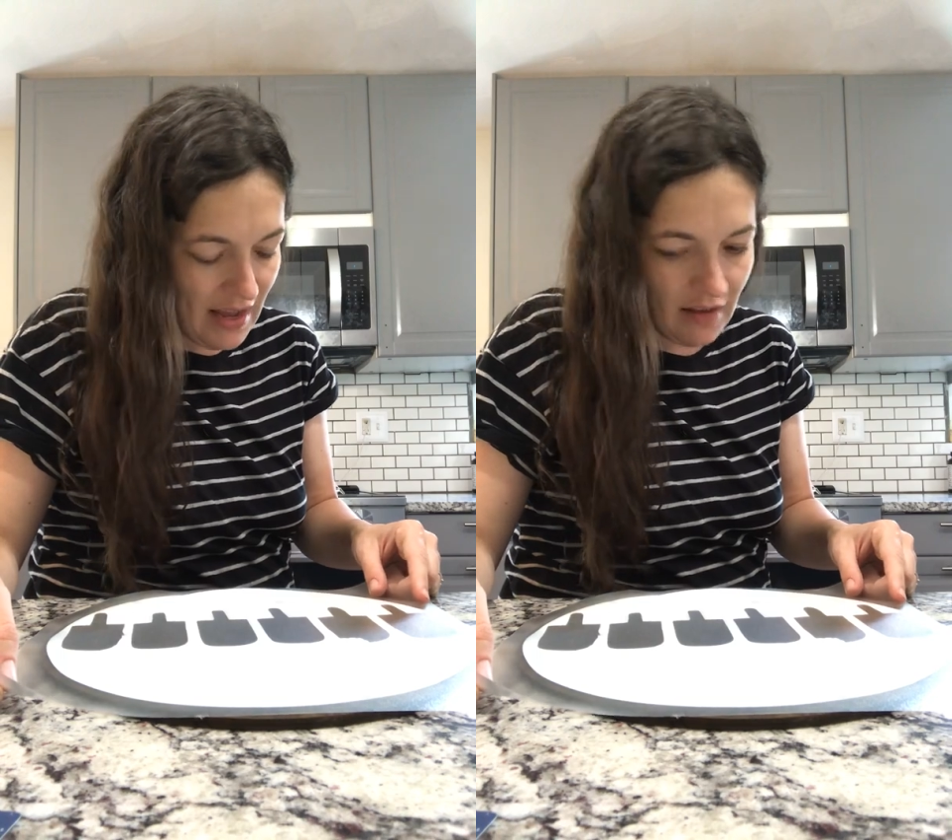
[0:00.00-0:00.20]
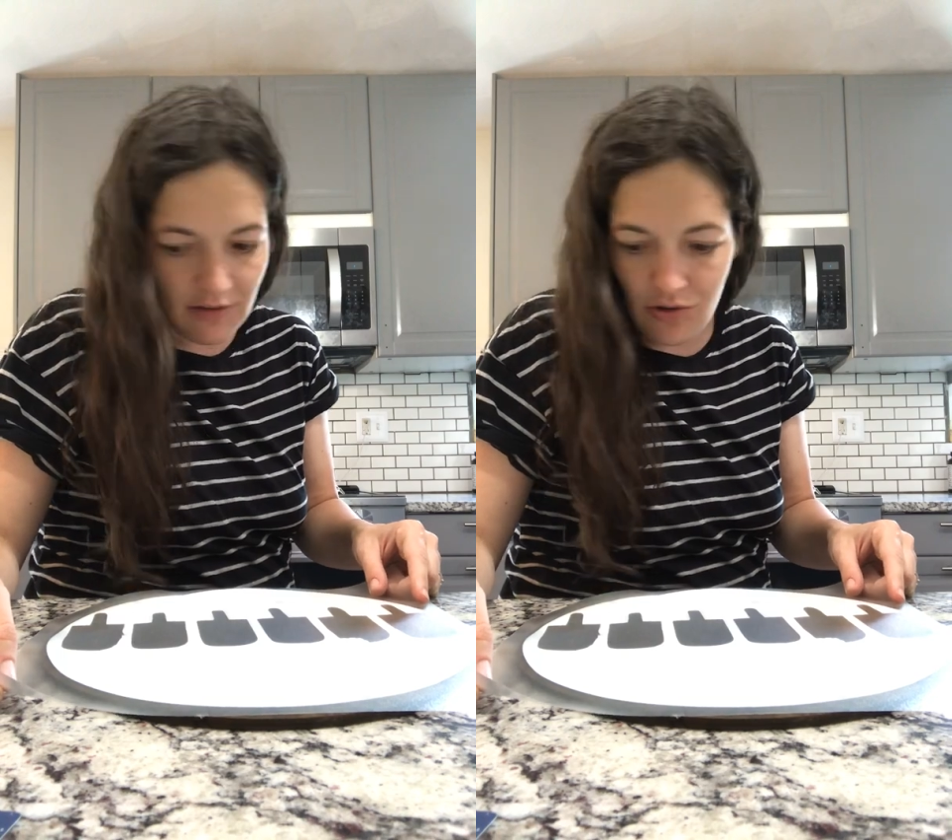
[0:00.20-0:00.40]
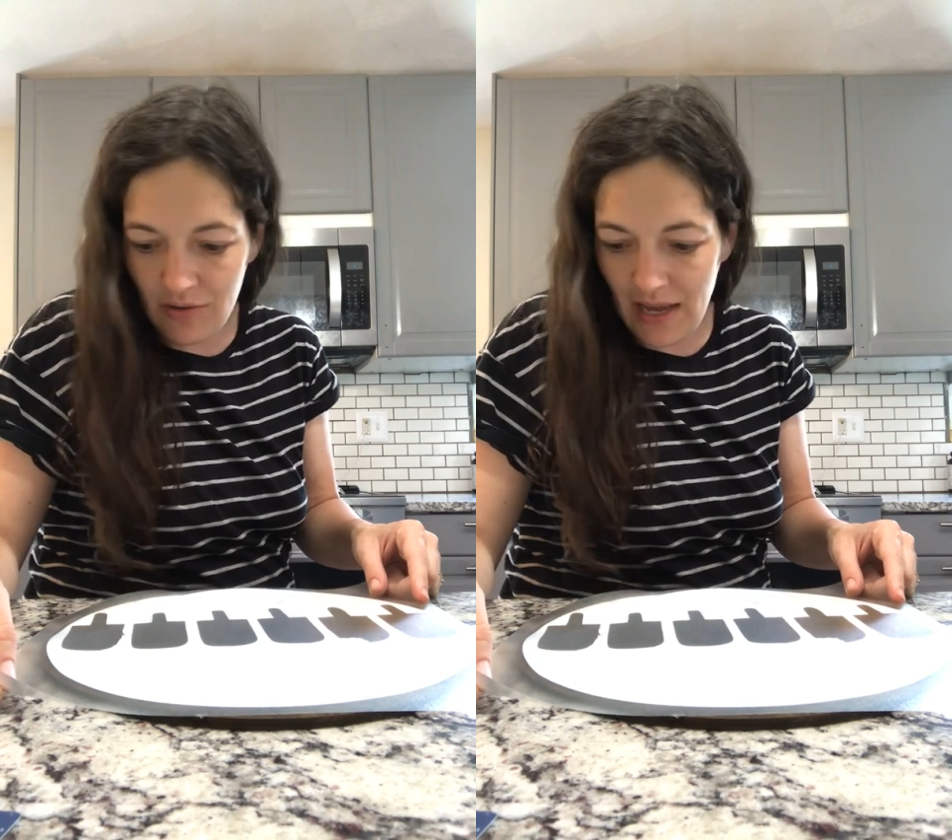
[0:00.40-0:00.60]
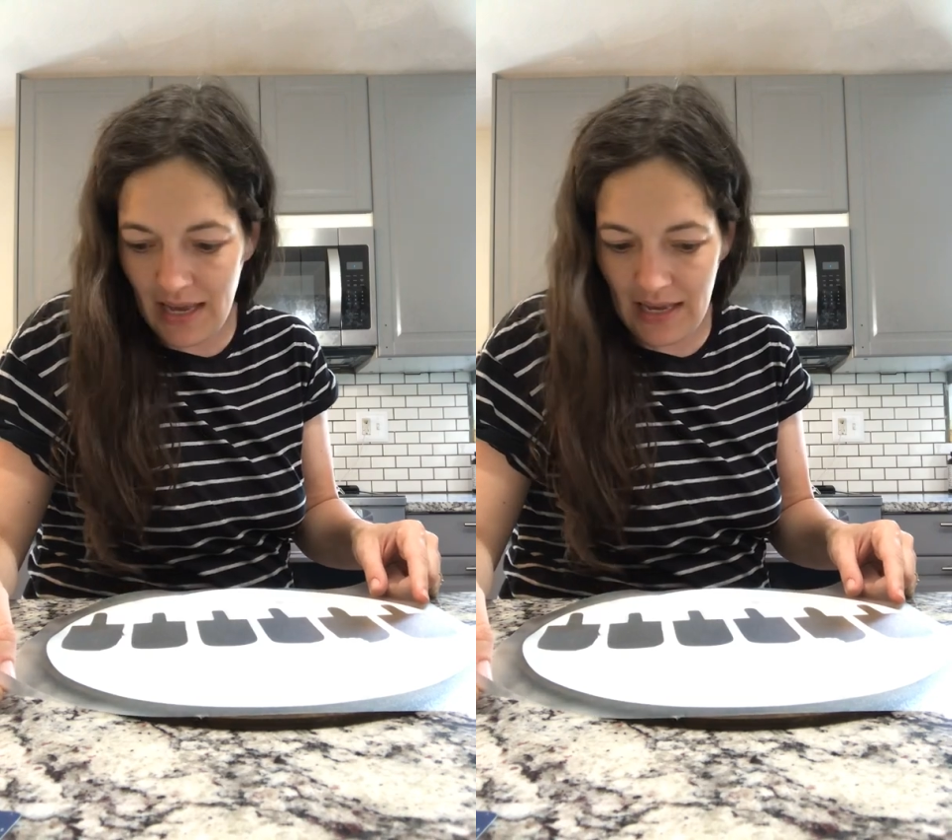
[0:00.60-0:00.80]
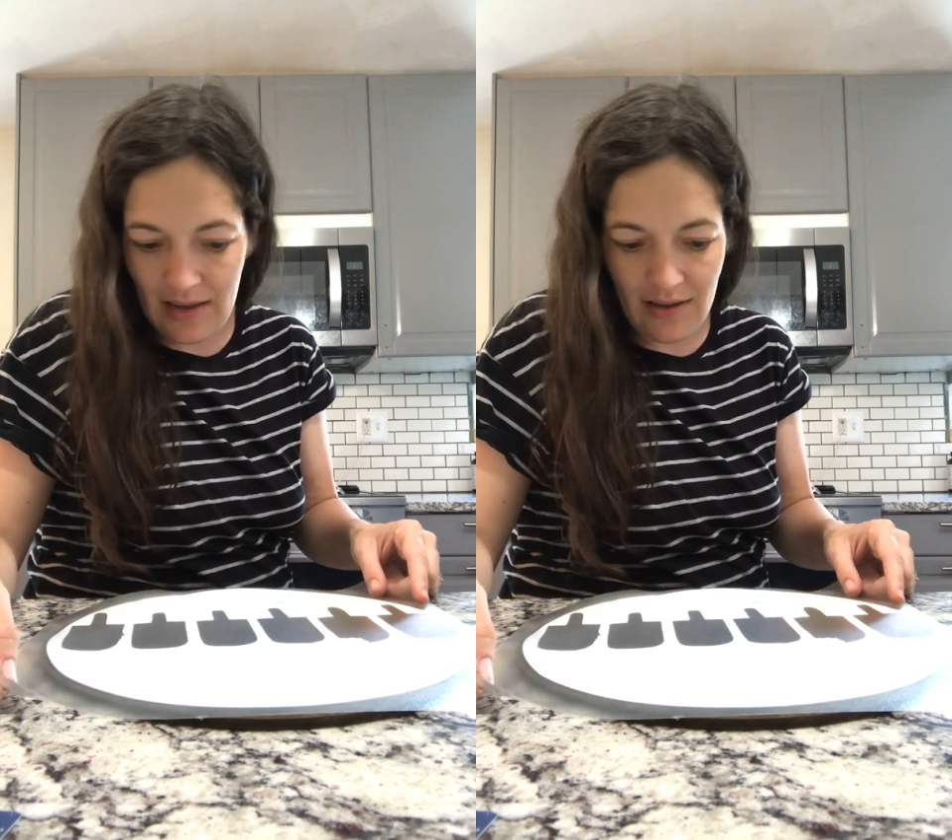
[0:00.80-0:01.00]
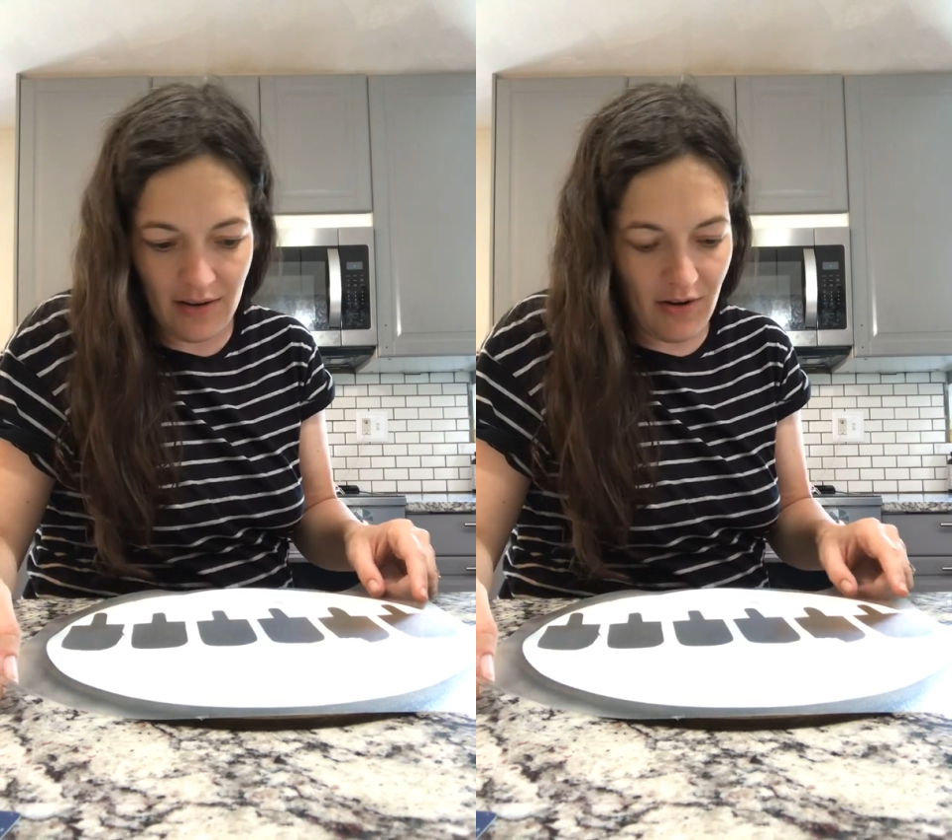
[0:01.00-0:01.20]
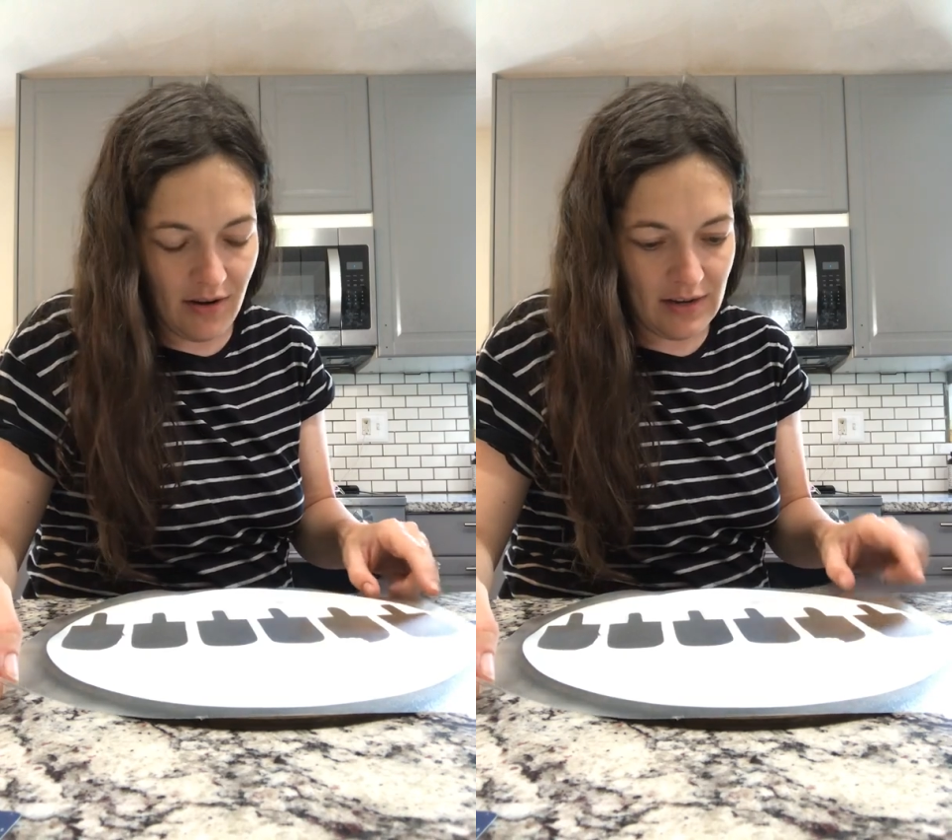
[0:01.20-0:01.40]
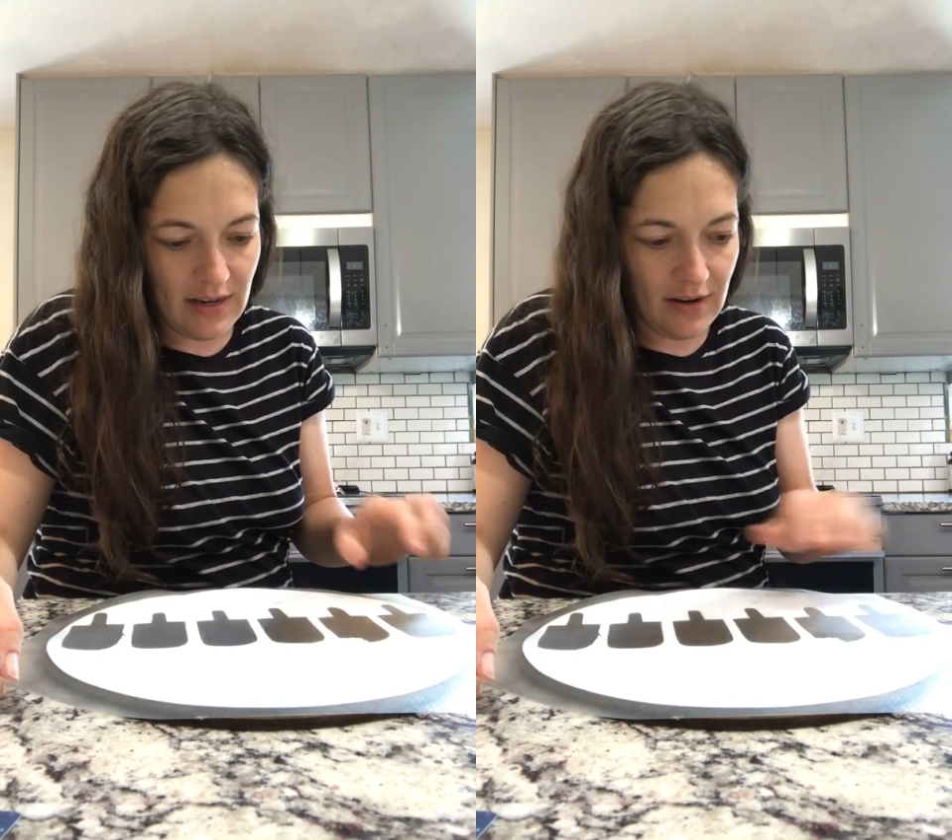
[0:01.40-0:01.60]
as you can
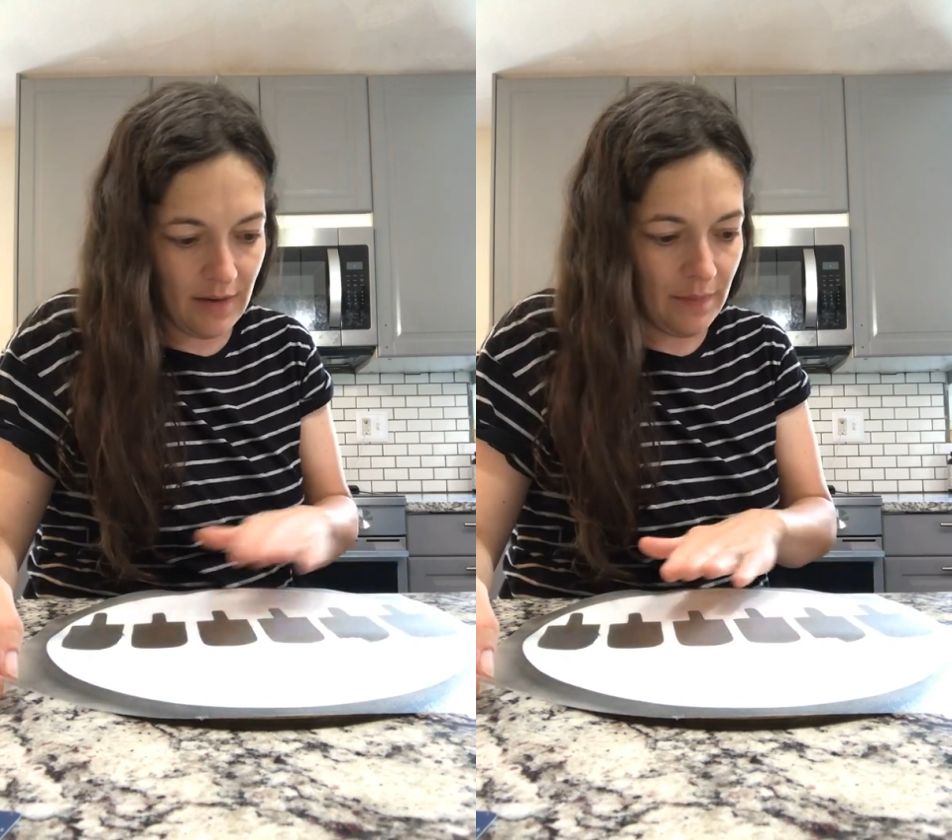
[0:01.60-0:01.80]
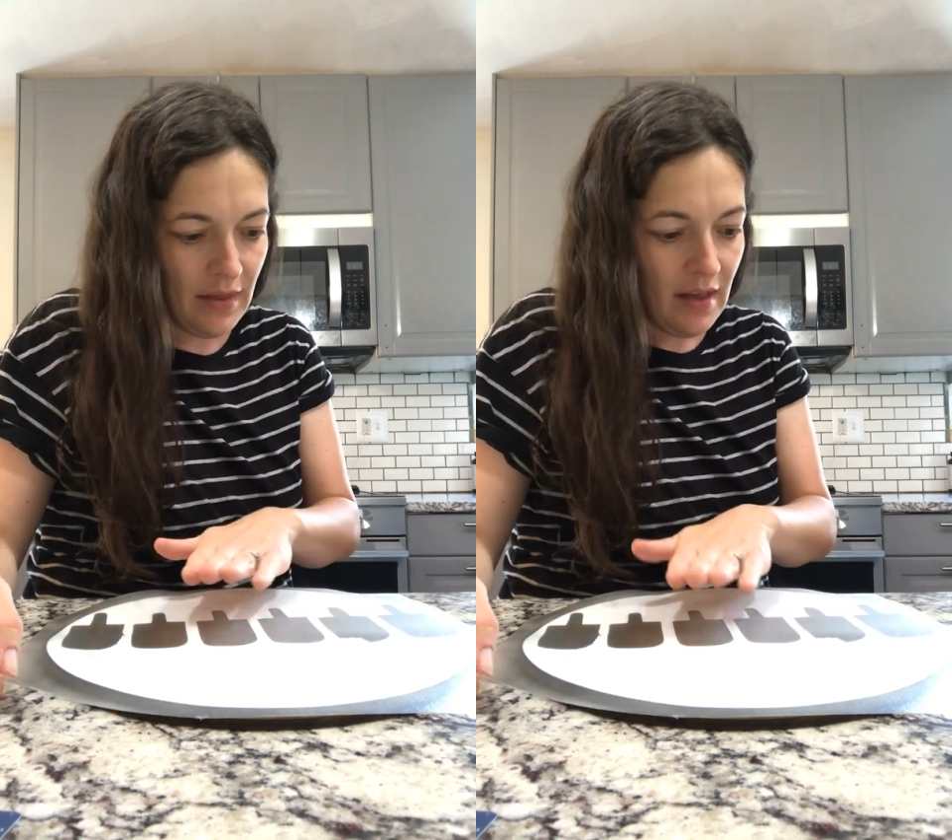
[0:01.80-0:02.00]
on here.